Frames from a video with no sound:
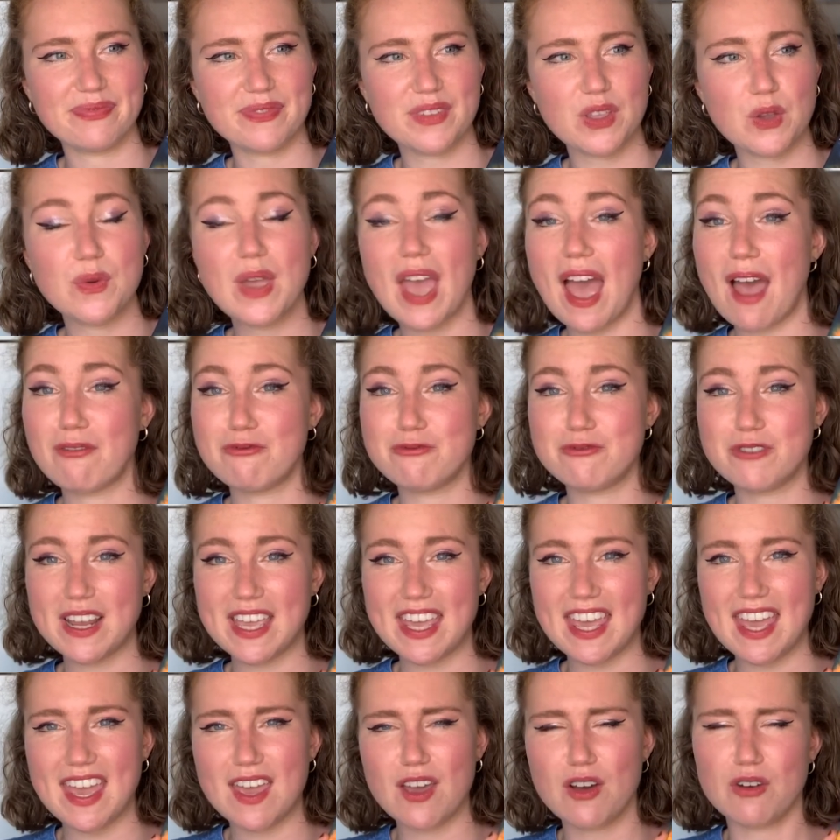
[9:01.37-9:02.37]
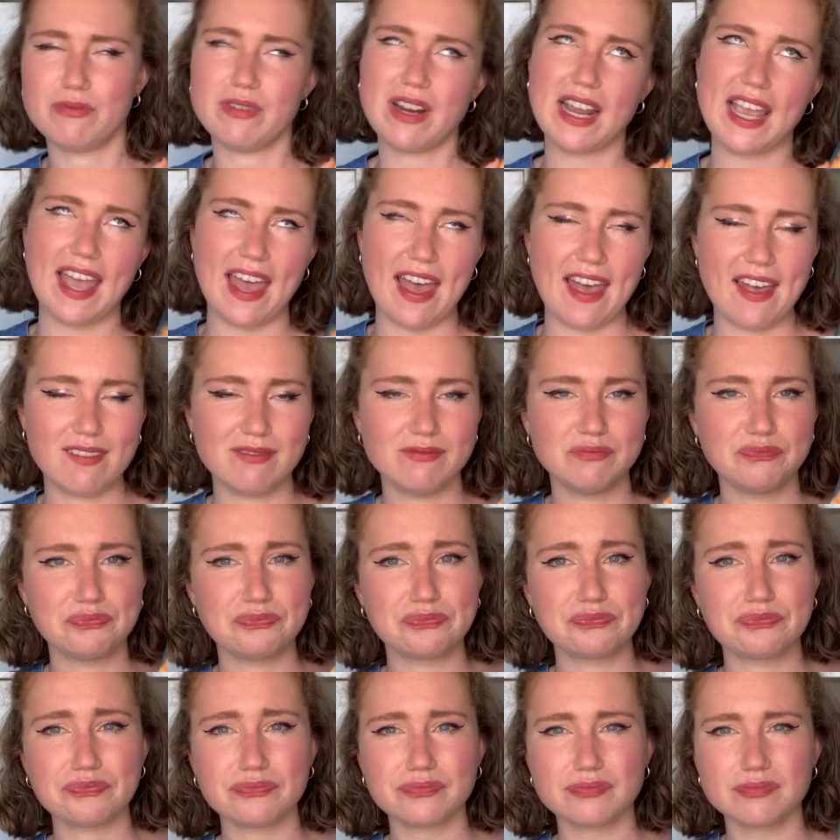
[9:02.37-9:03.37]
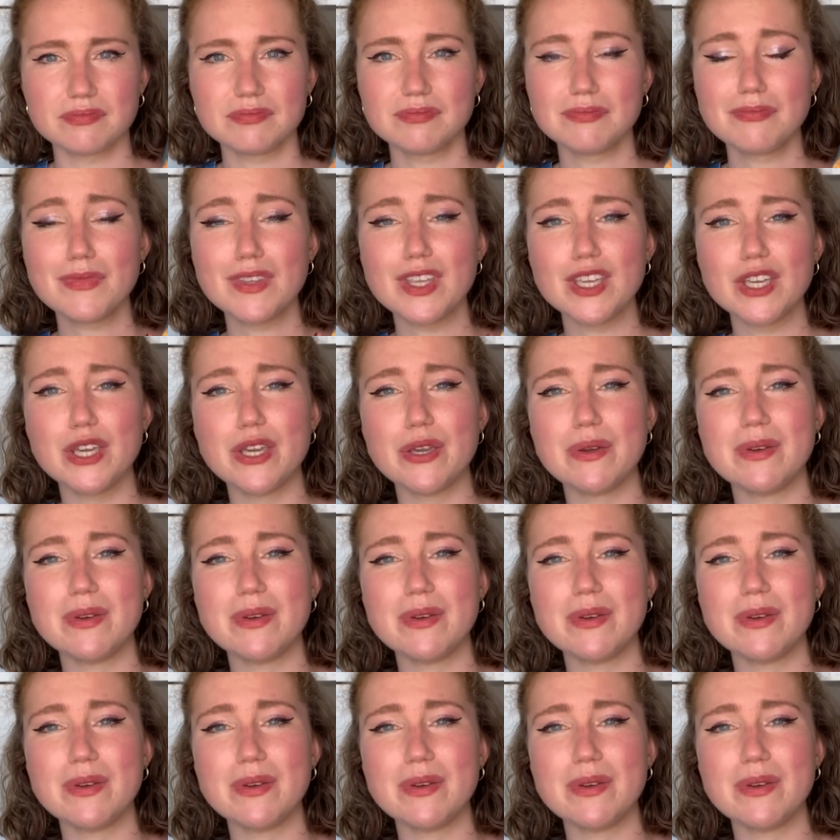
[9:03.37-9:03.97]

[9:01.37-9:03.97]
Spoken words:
we have Rika. He